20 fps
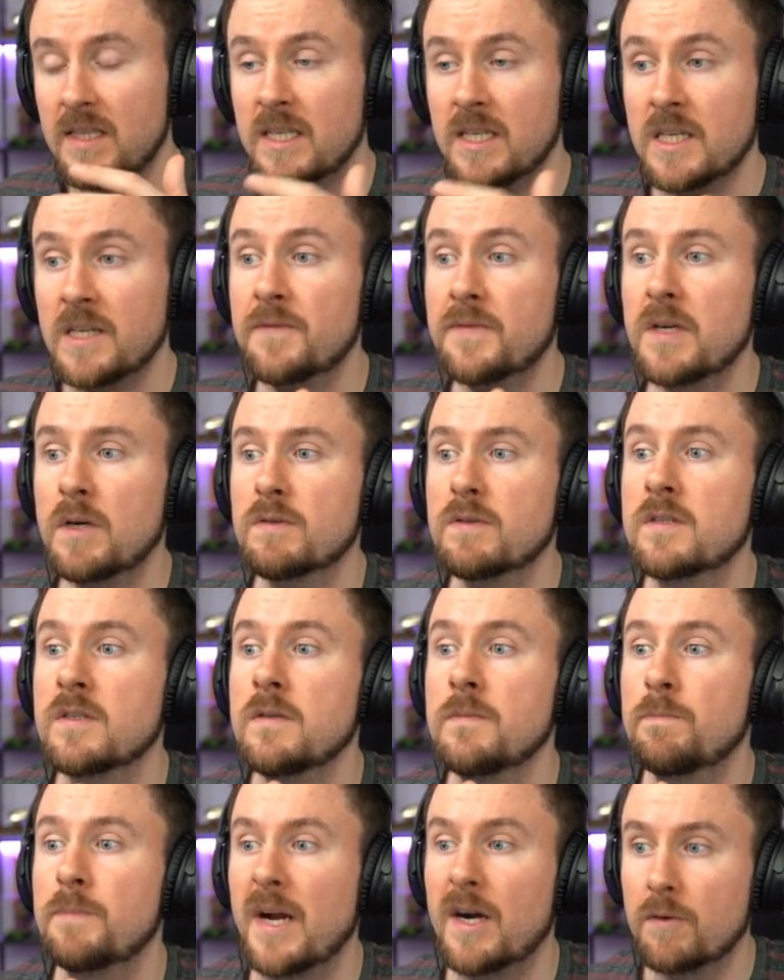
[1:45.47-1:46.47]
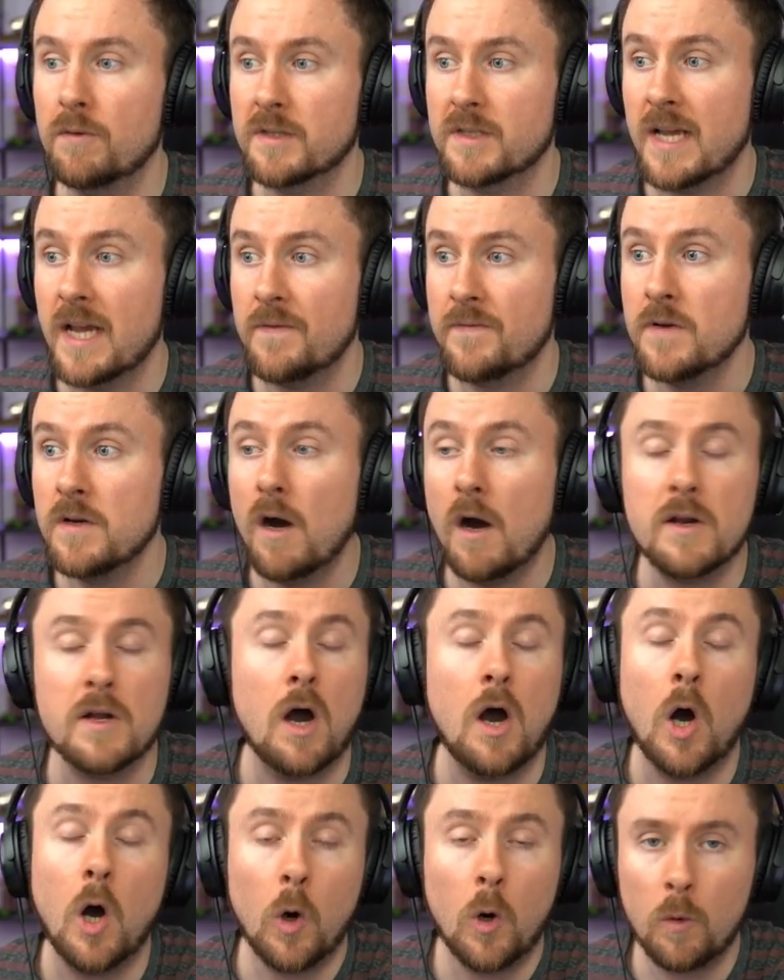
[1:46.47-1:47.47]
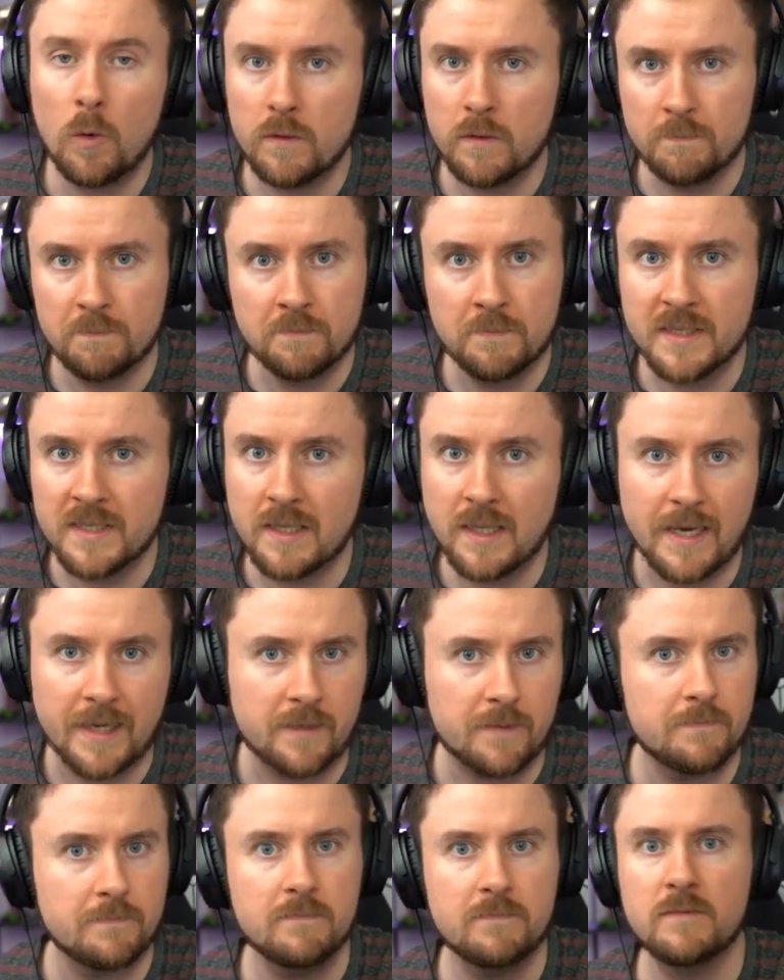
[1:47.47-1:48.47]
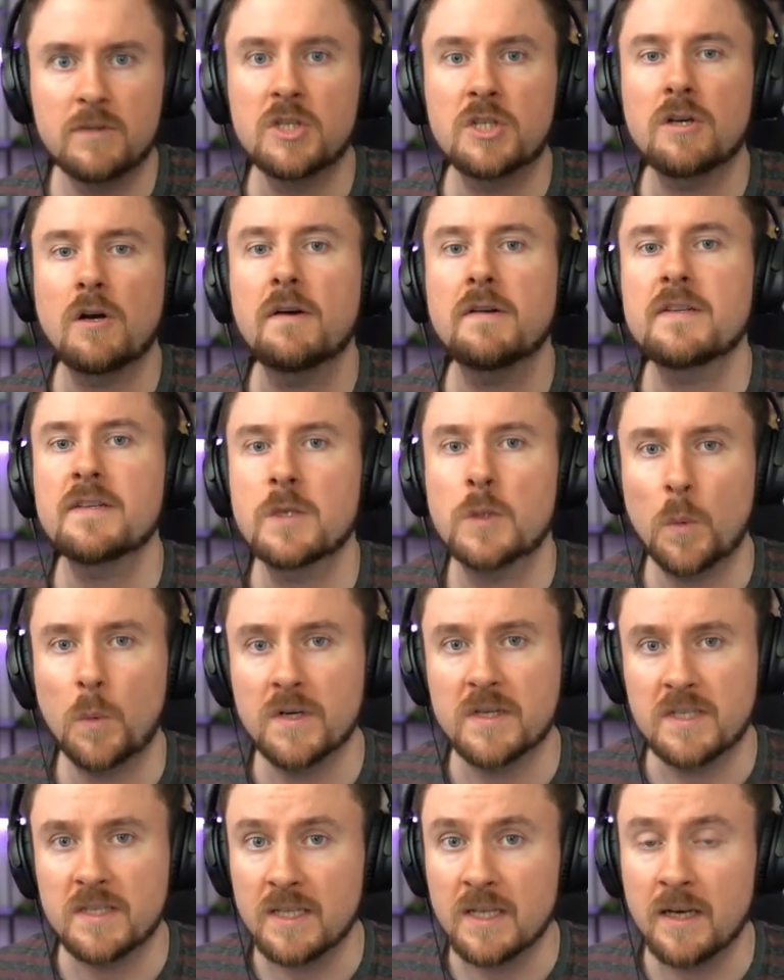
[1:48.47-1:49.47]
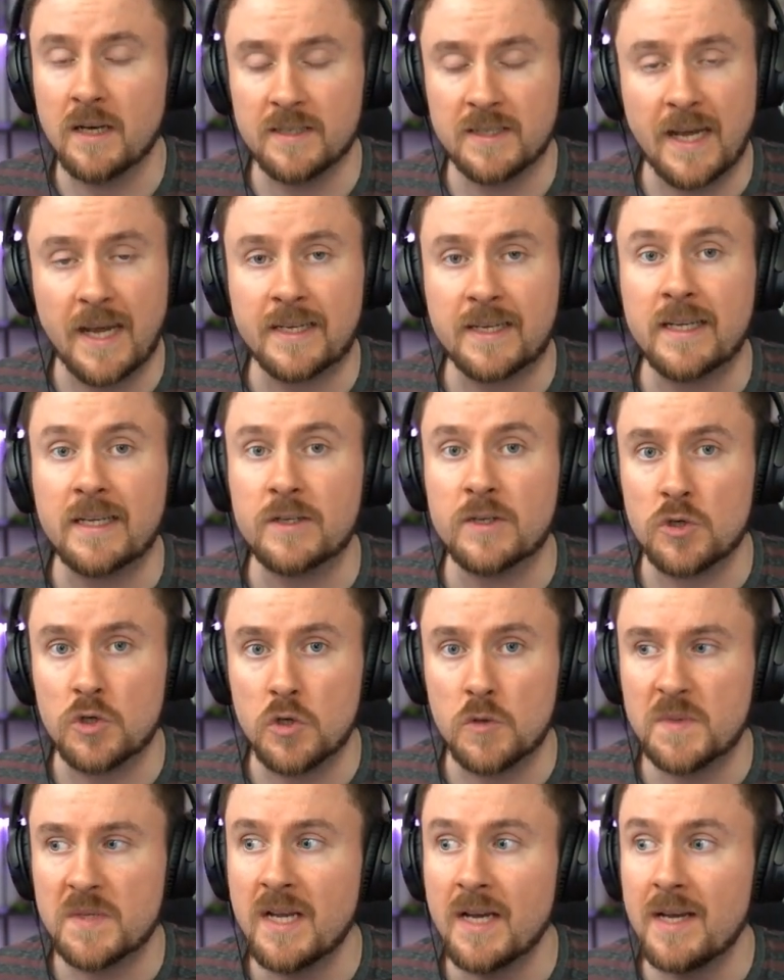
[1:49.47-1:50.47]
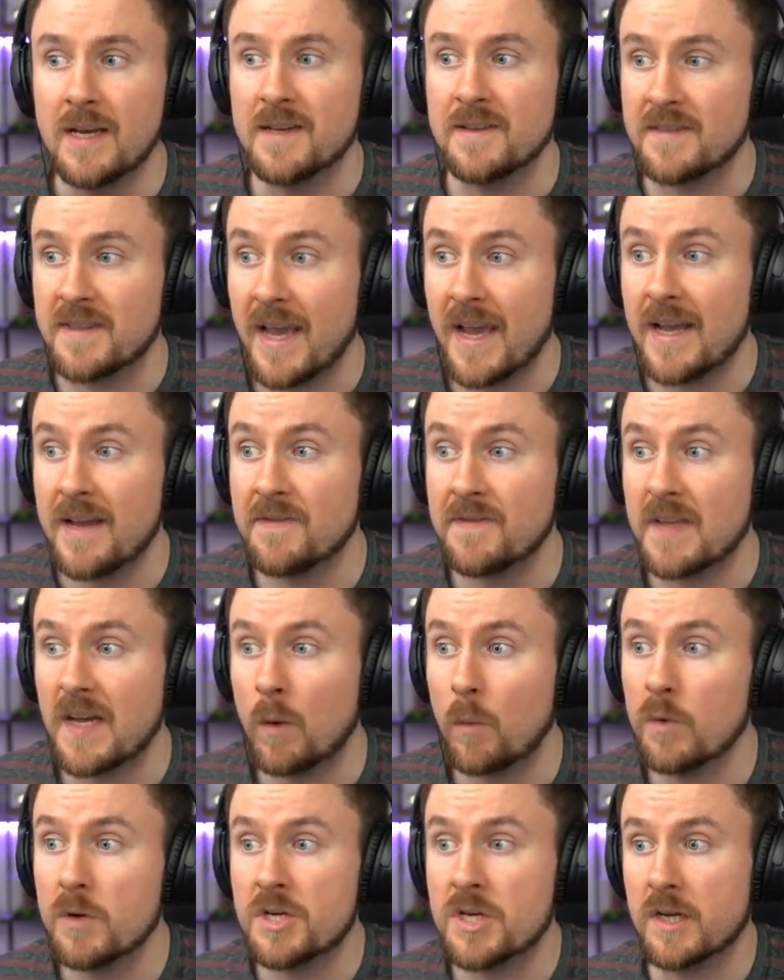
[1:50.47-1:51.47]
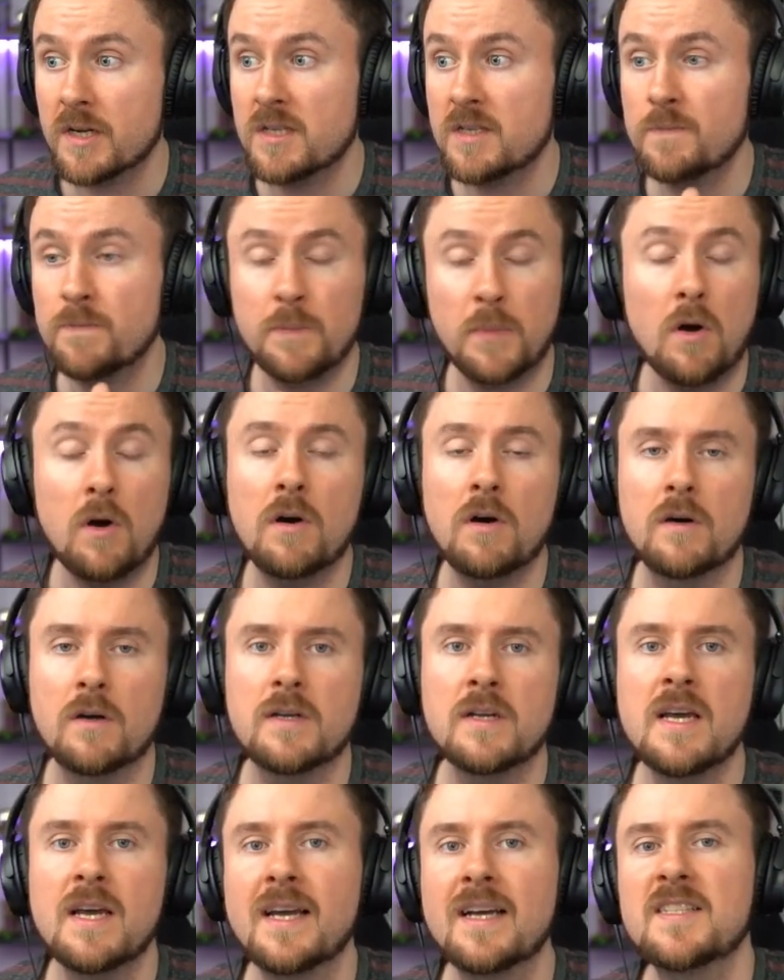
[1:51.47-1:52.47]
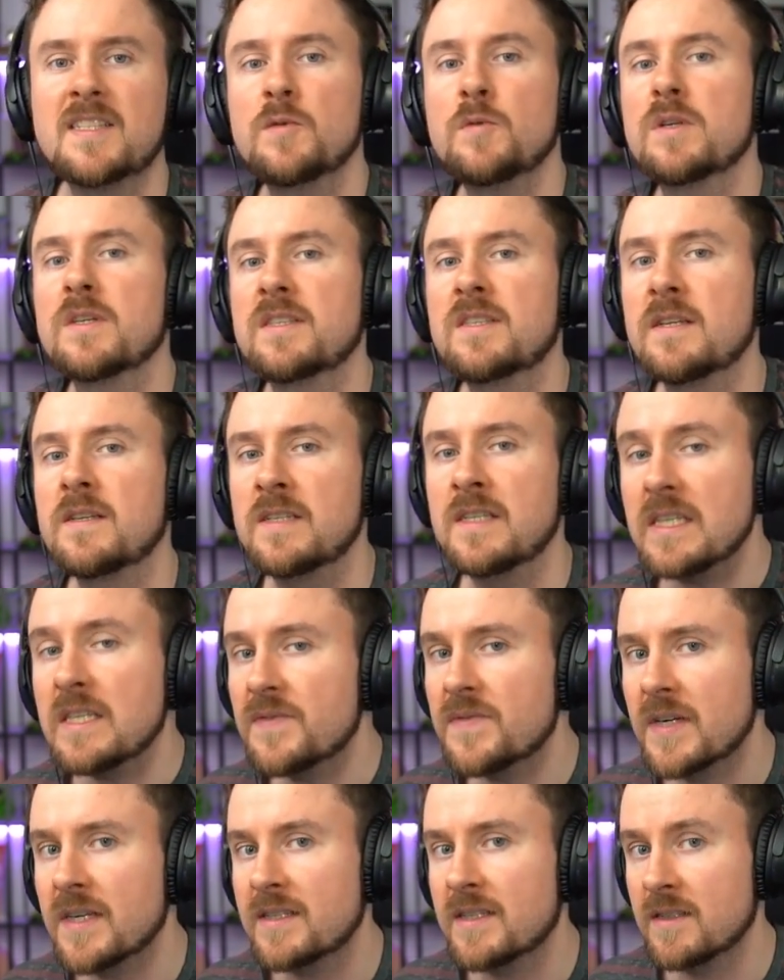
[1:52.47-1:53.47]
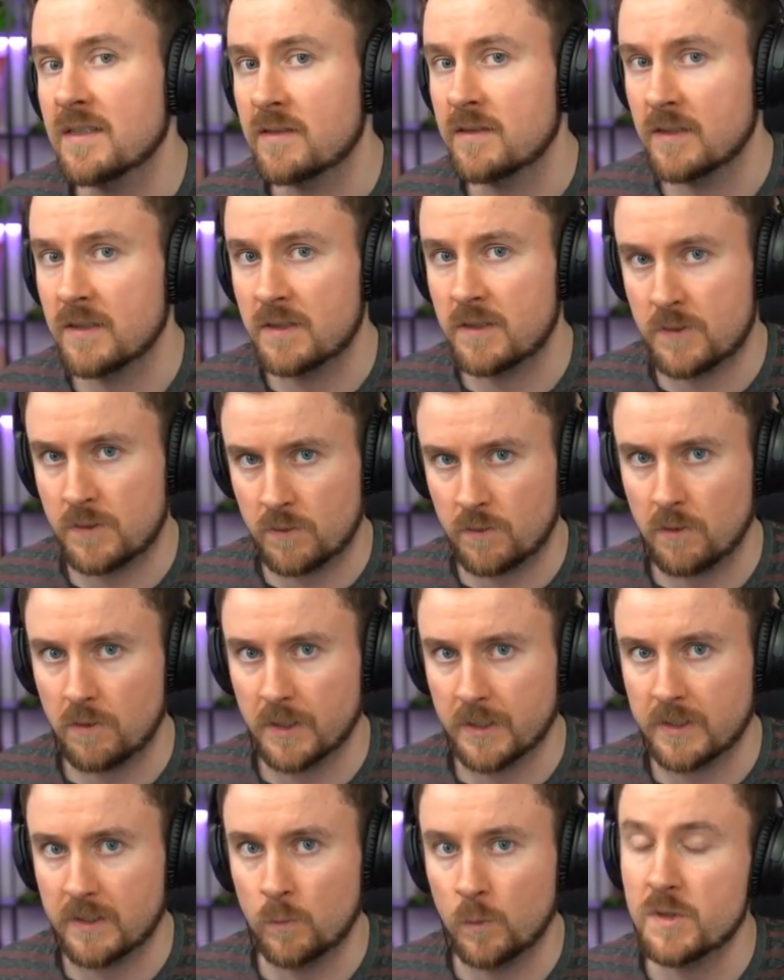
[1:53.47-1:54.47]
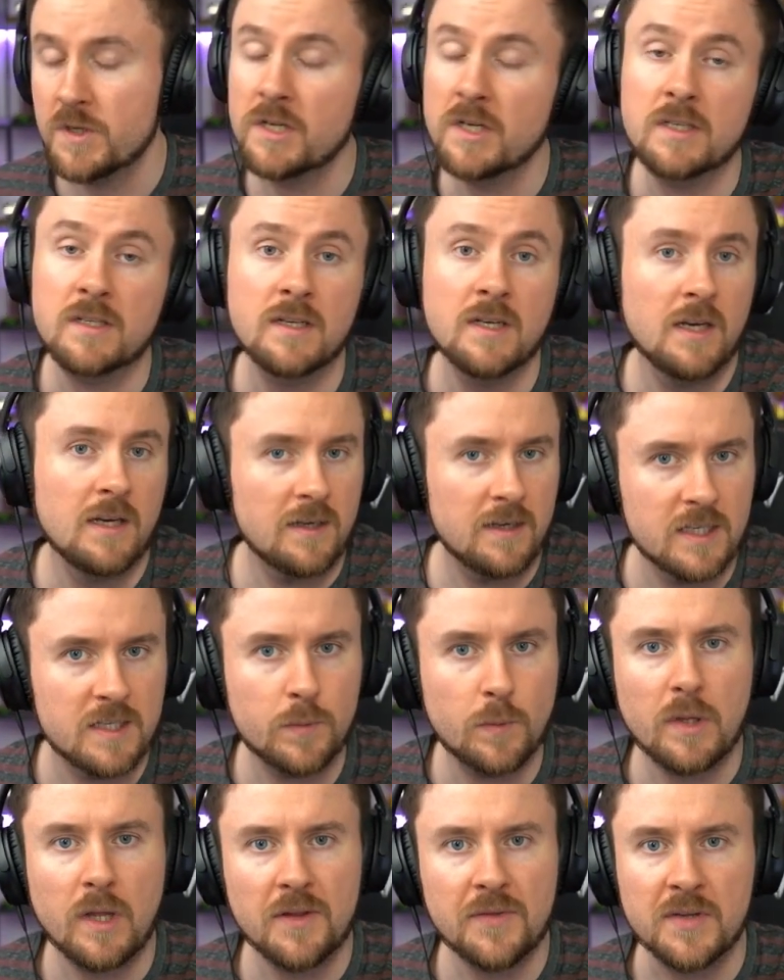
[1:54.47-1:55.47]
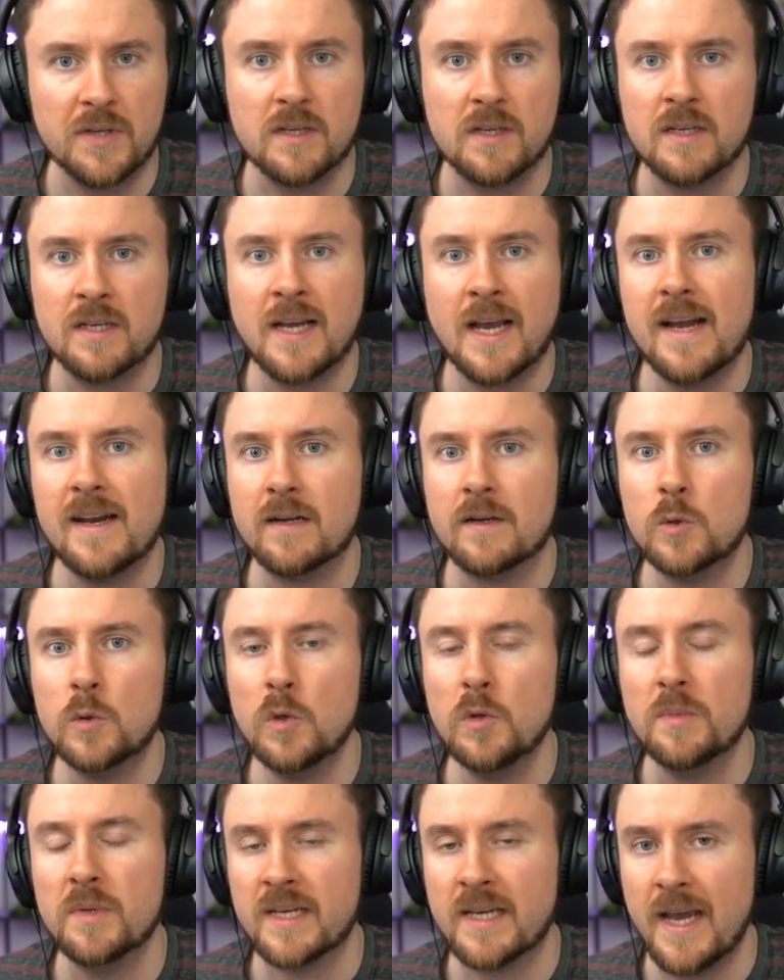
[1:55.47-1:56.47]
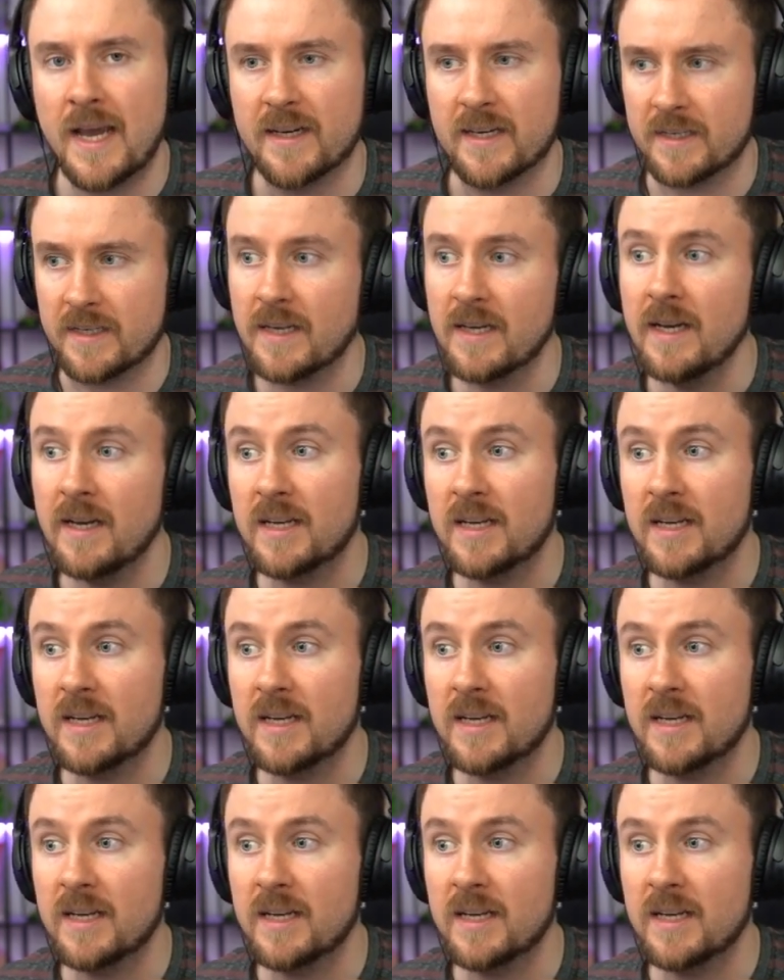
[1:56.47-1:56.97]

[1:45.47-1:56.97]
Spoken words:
if those barrels have not all been like shot towards attacking troops, then that would just spawn as soon as the defense is destroyed, which is as well I think a kind of cool mechanic.